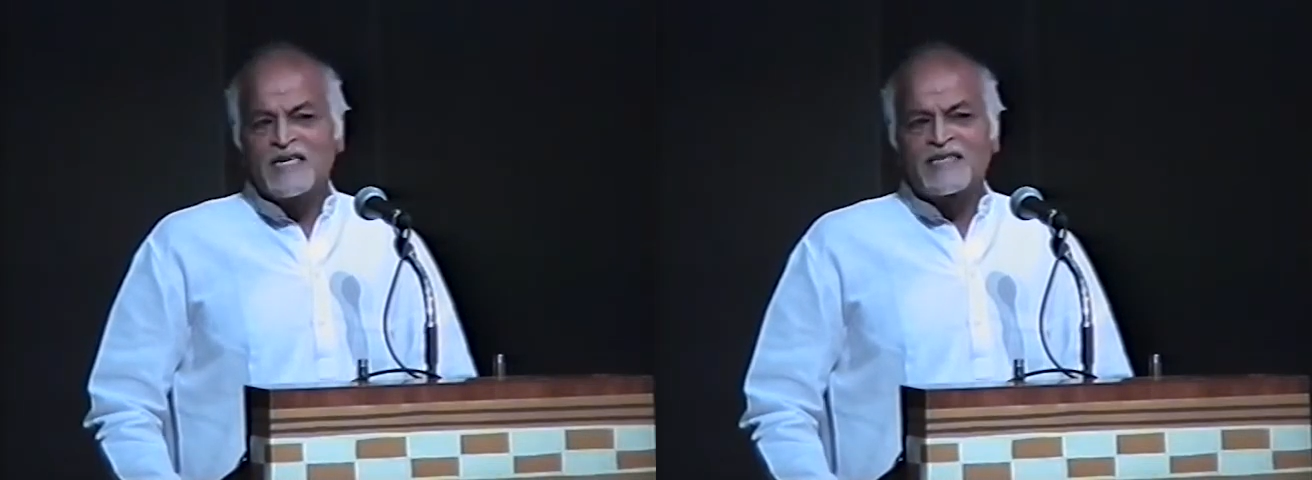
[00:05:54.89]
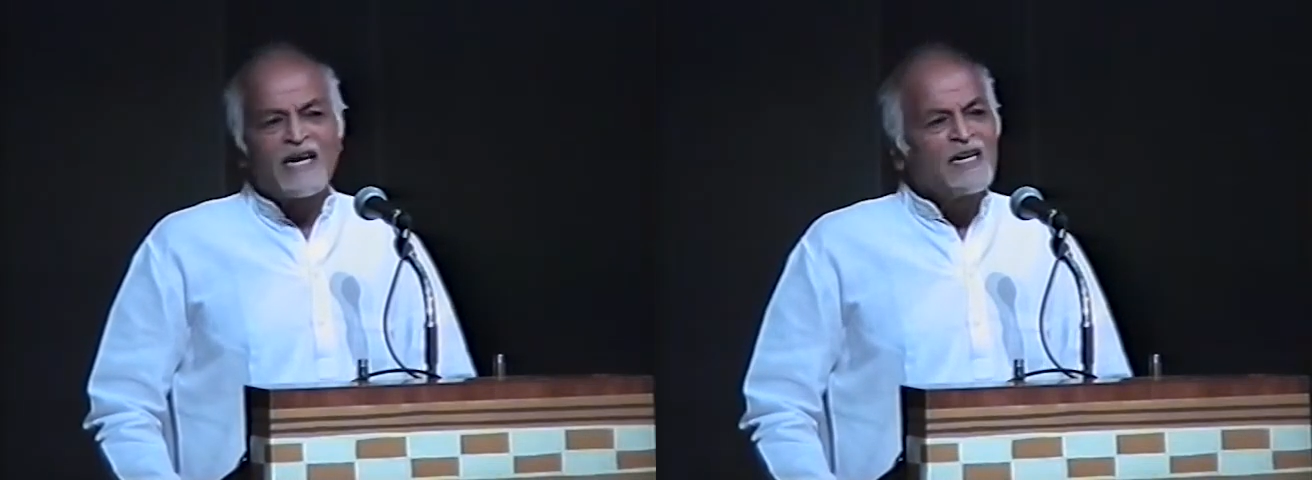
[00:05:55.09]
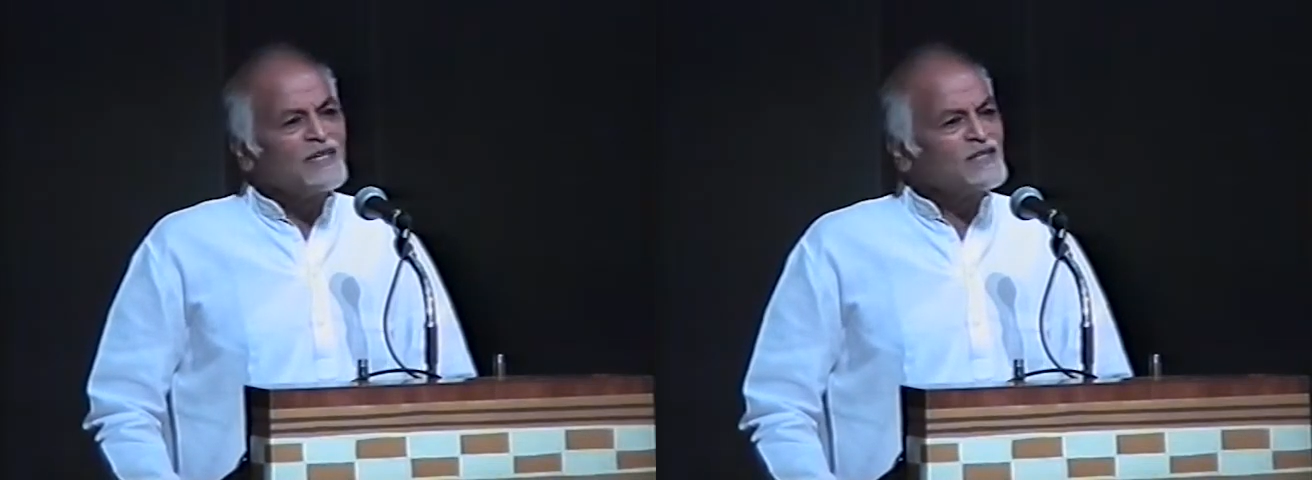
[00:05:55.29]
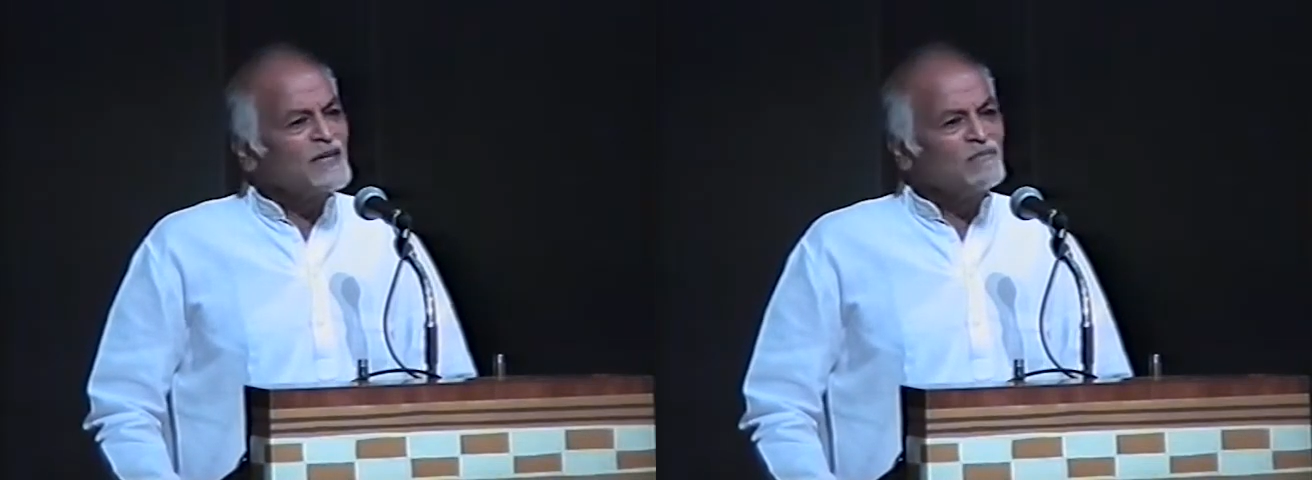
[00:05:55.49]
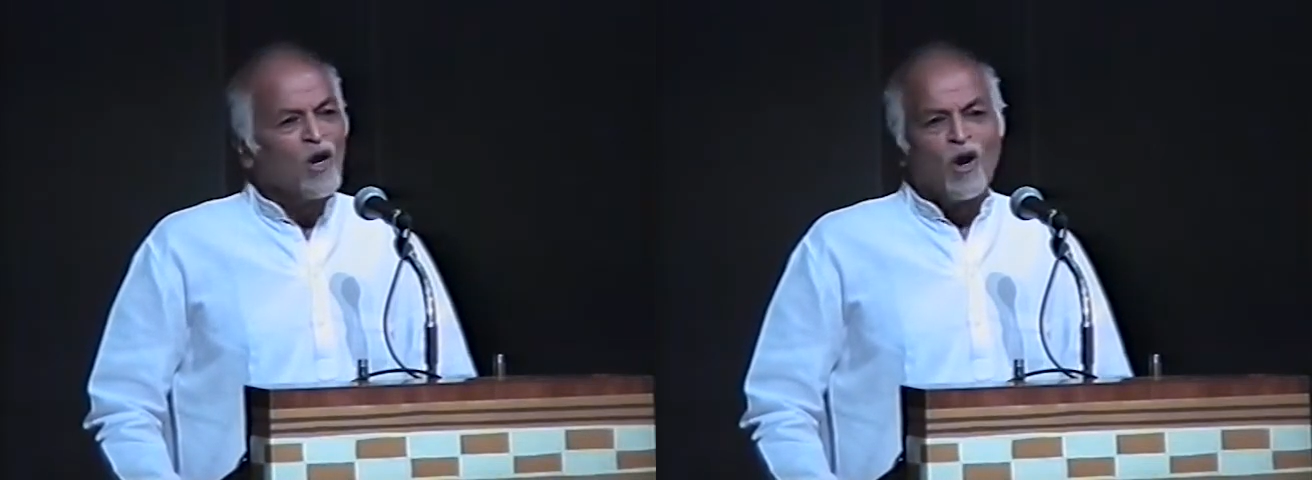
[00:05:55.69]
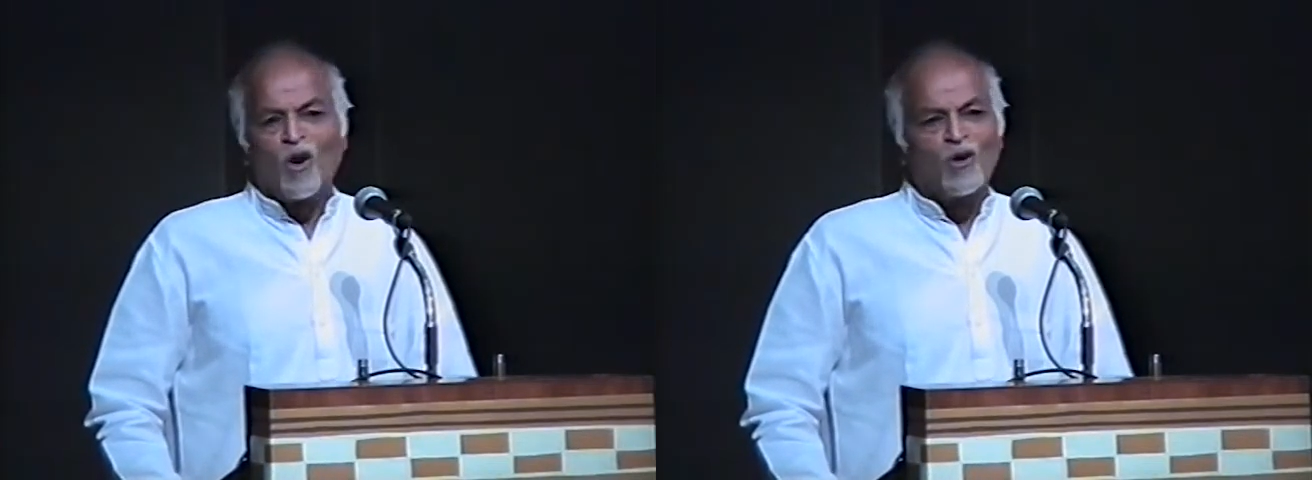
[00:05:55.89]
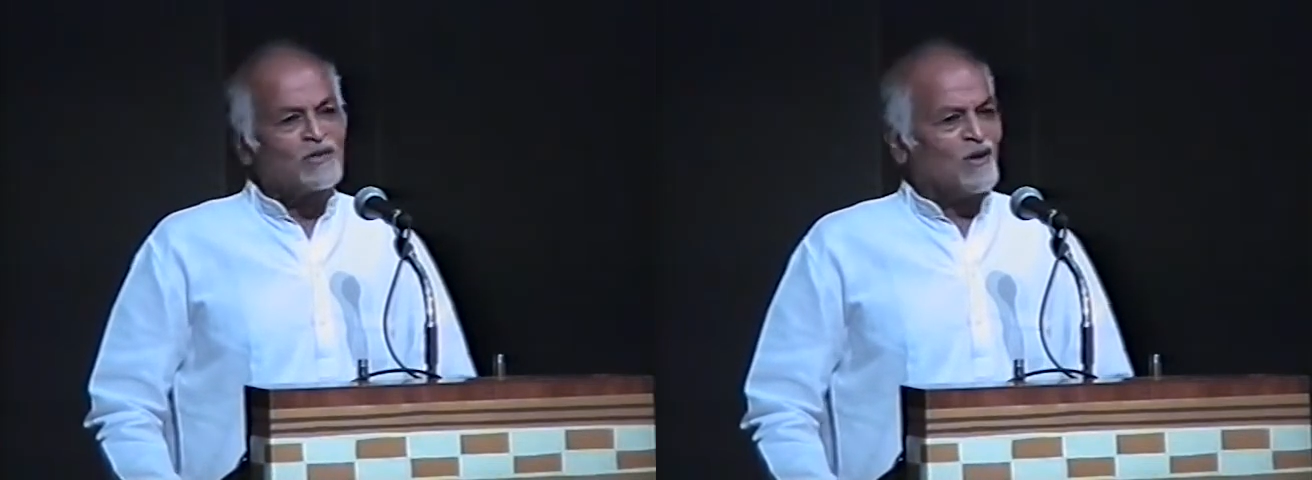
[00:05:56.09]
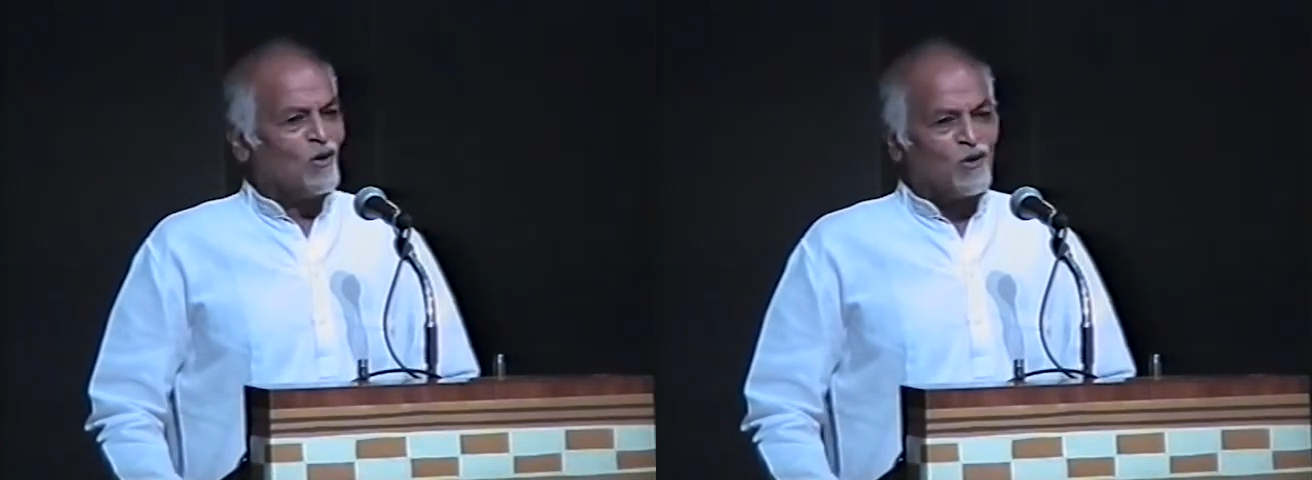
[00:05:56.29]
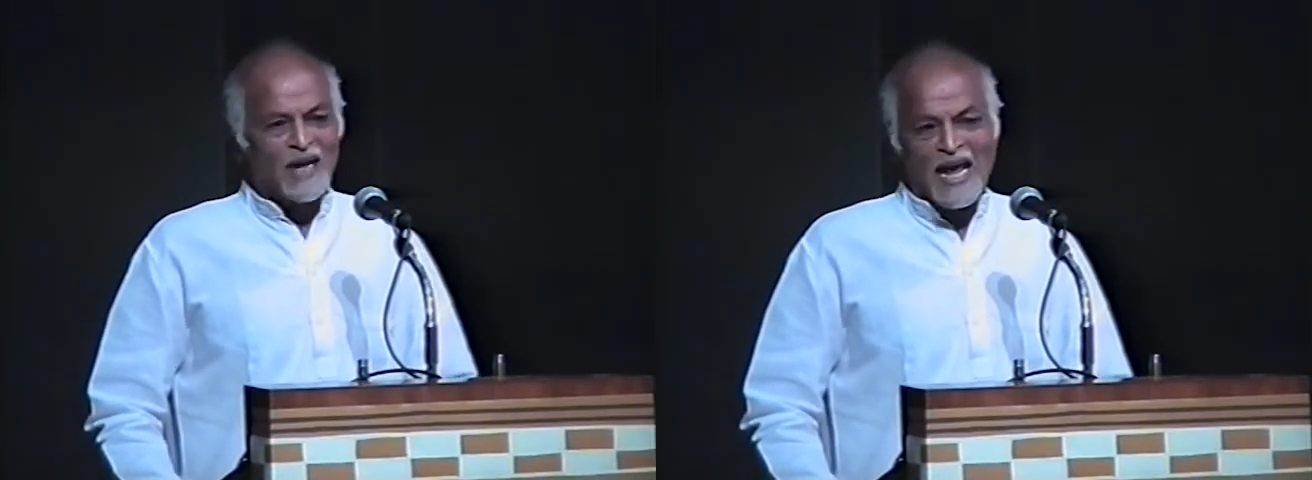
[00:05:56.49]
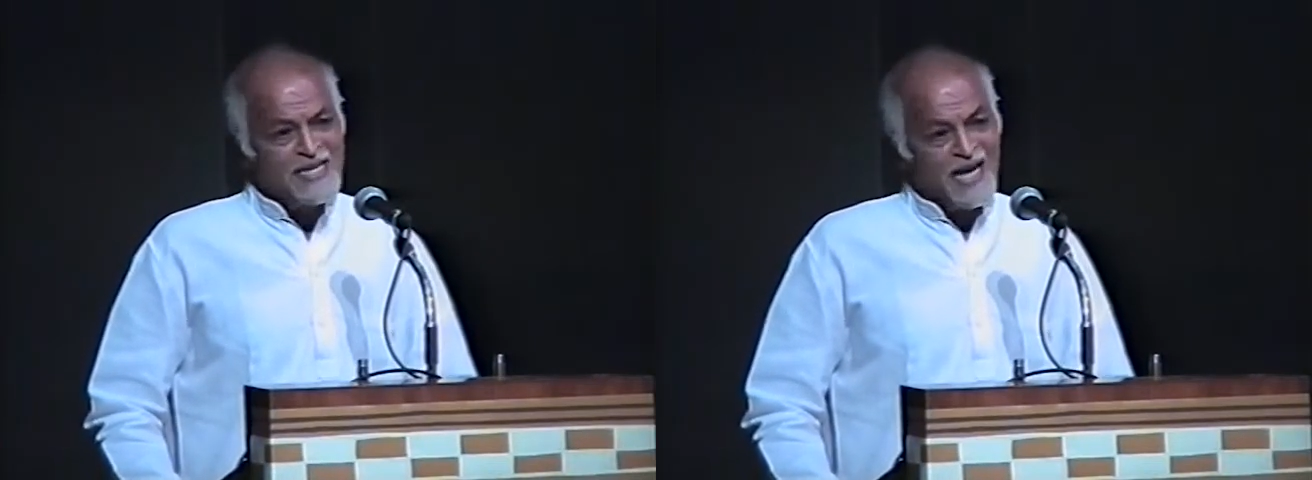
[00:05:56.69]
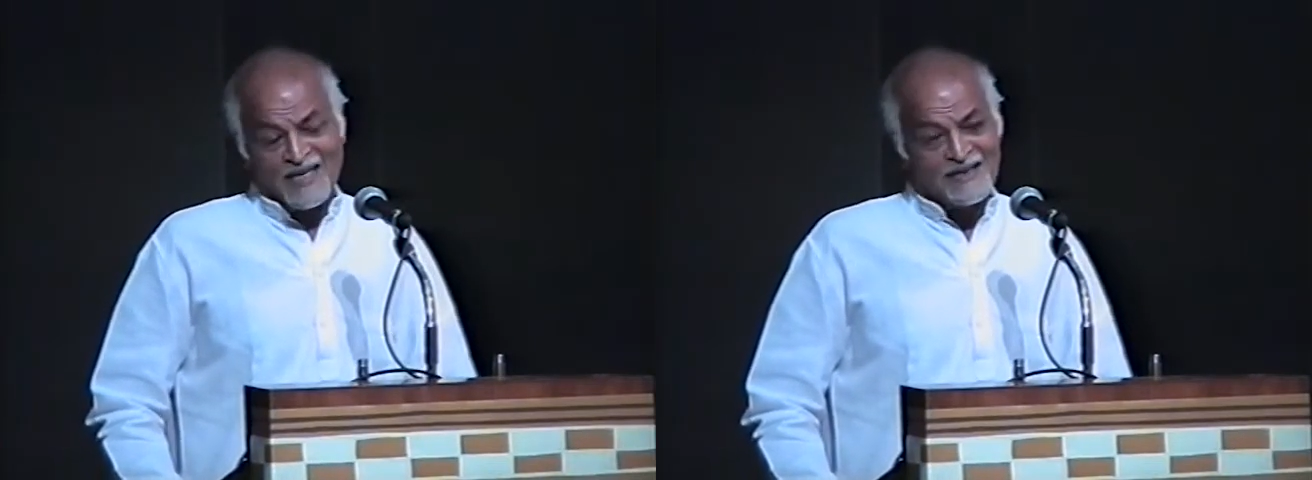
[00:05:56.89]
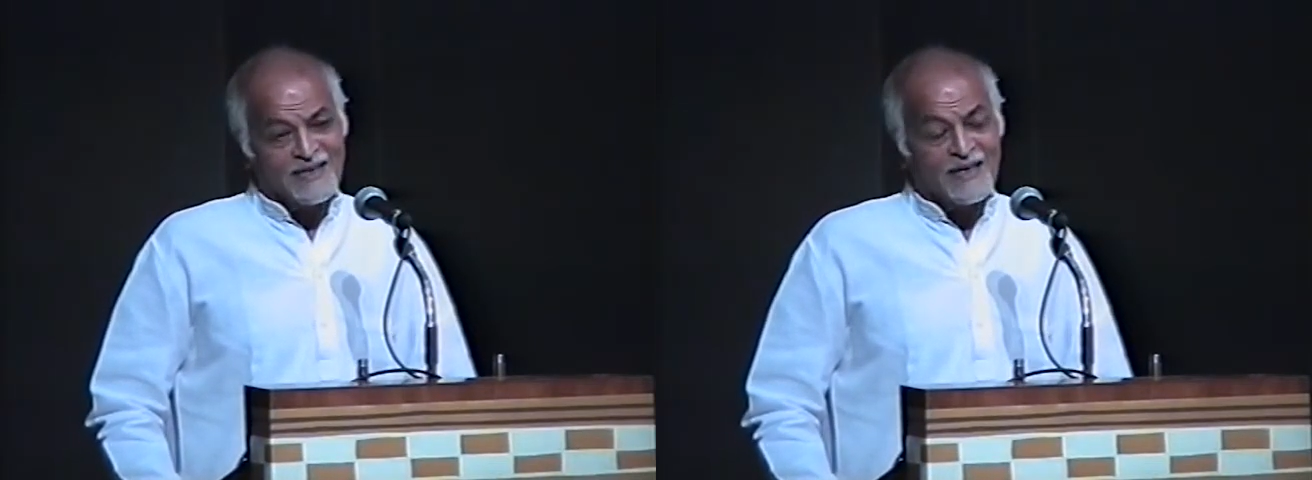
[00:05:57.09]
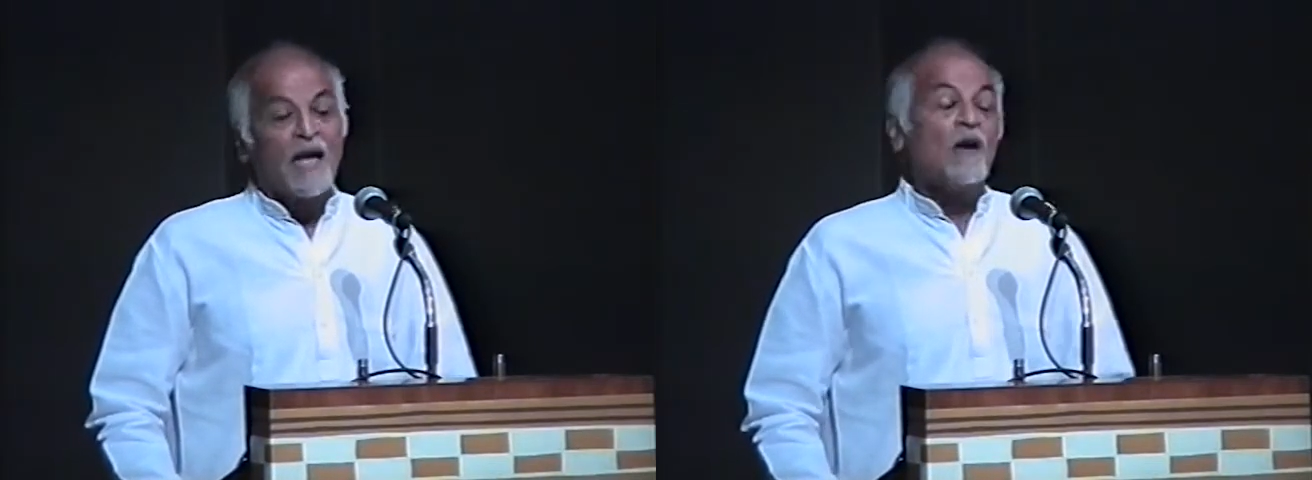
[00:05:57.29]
terrorism or any other.